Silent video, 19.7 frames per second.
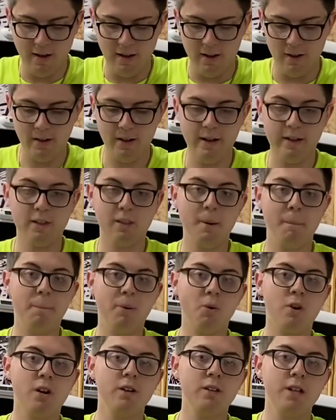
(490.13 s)
like the
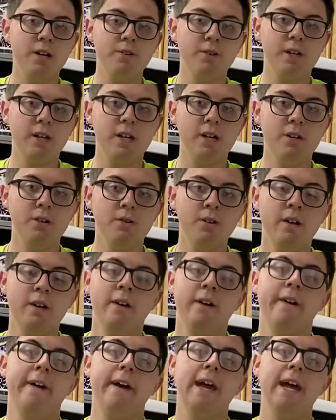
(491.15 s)
Bora logo
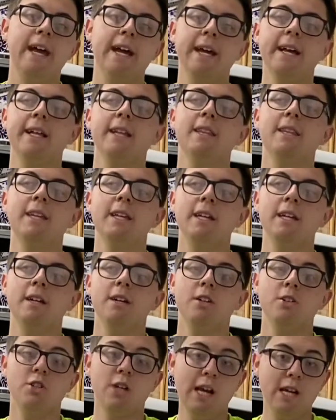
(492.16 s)
and
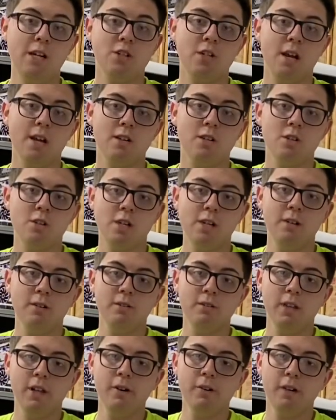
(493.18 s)
the JHS
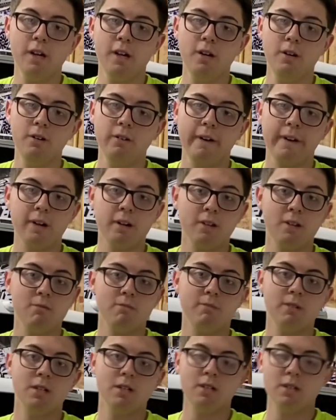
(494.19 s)
Shield logo like on the
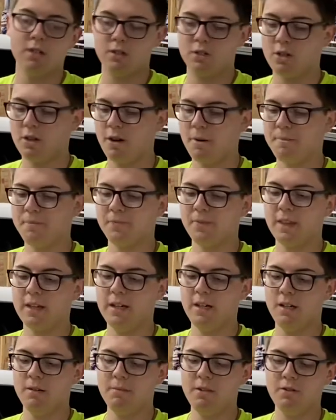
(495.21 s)
merch.
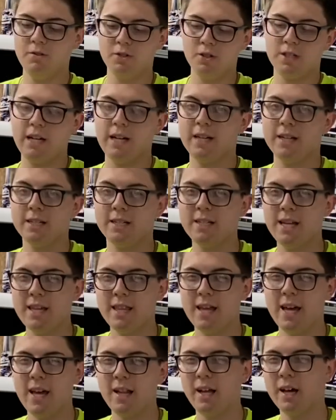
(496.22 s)
You would just kind of see
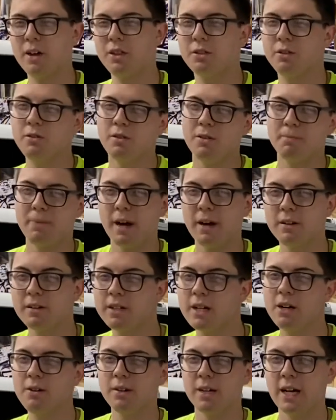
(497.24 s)
that like through the powder
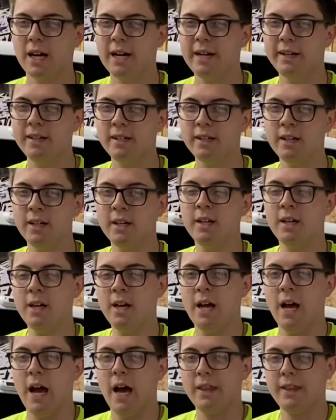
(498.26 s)
coat kinda.
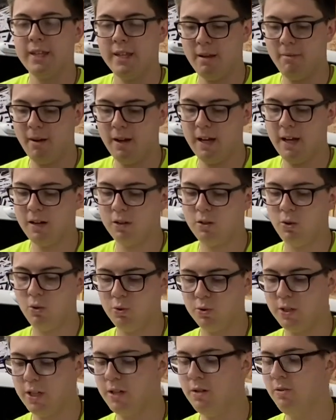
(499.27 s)
I think that'd be kind of
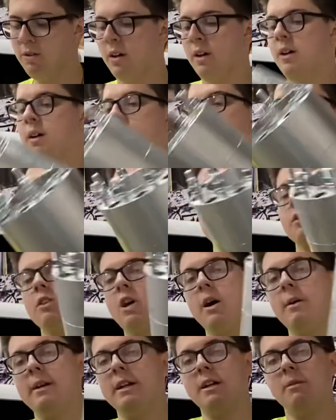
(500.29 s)
cool too. So
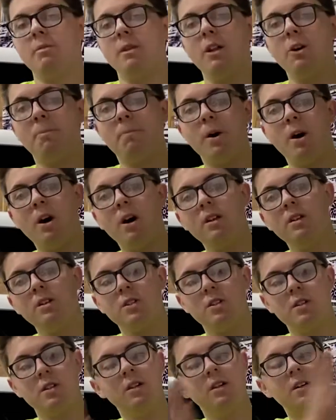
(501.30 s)
comment down below,
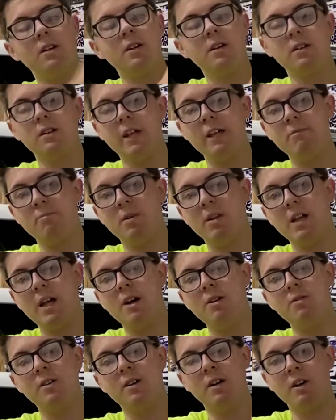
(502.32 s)
polished, leave them
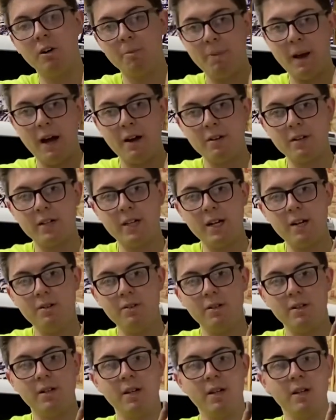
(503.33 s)
alone, or powder coat.